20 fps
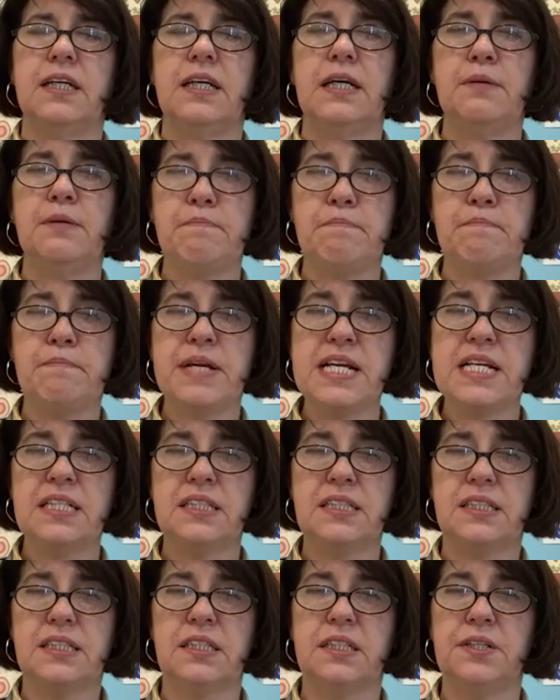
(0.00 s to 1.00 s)
It
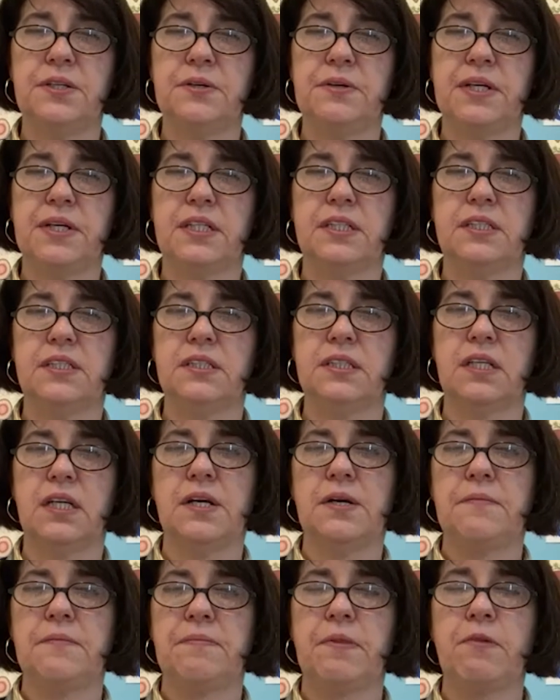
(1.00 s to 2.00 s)
means that you can
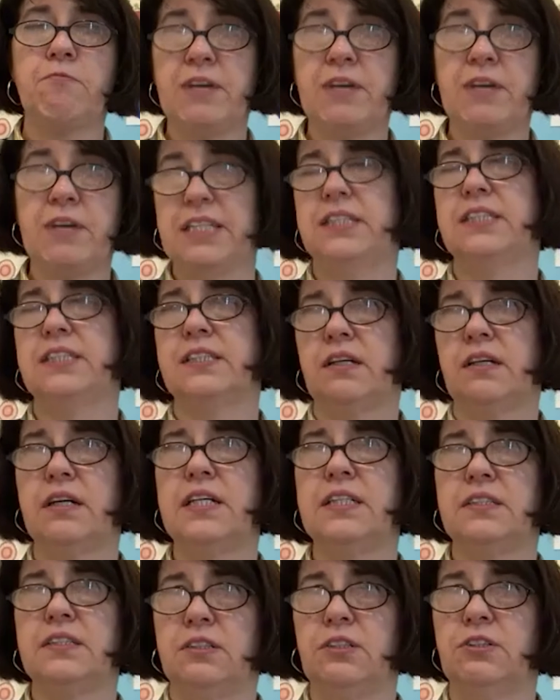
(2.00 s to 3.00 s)
really
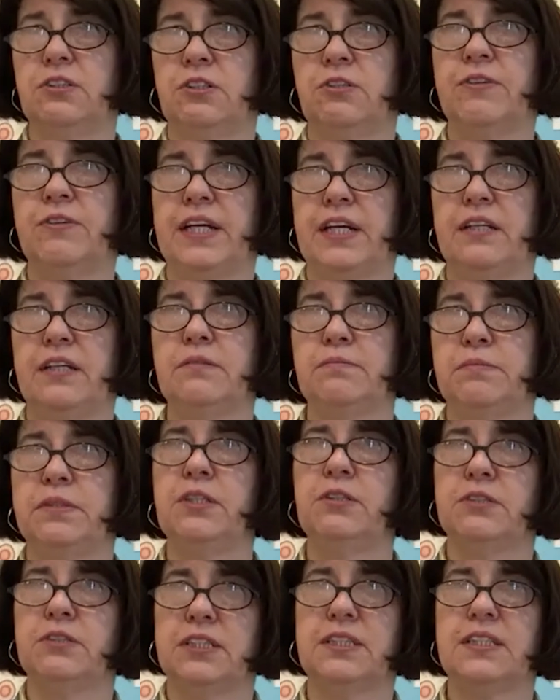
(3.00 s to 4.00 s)
design your curriculum
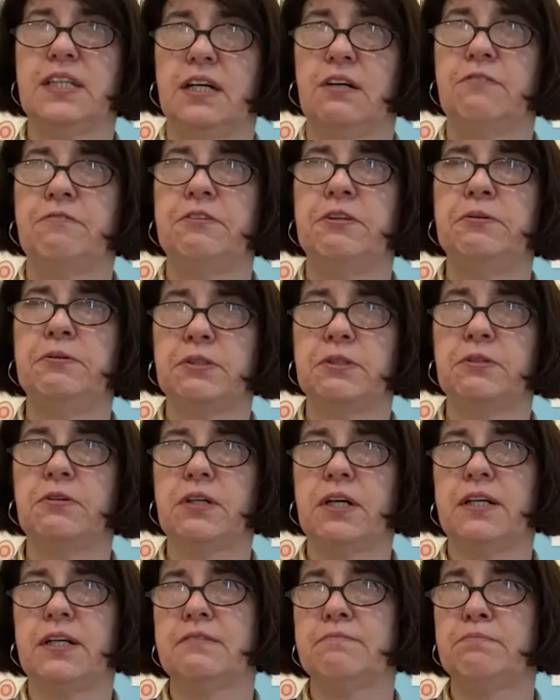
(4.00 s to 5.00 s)
yourself. You are
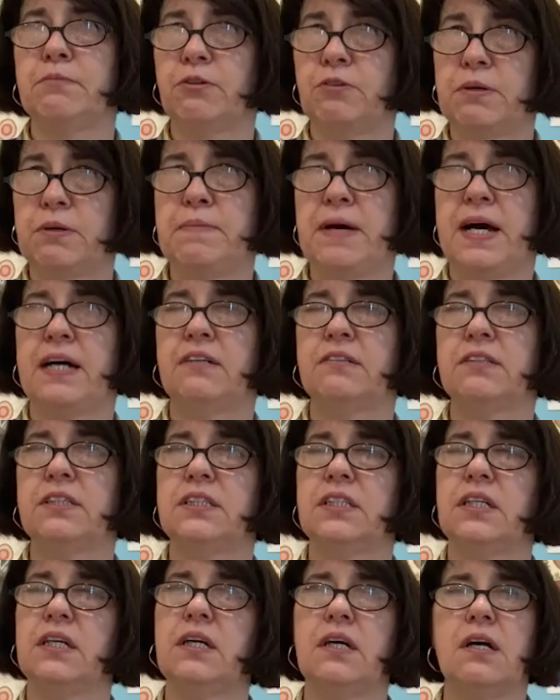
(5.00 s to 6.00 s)
not kind of moribund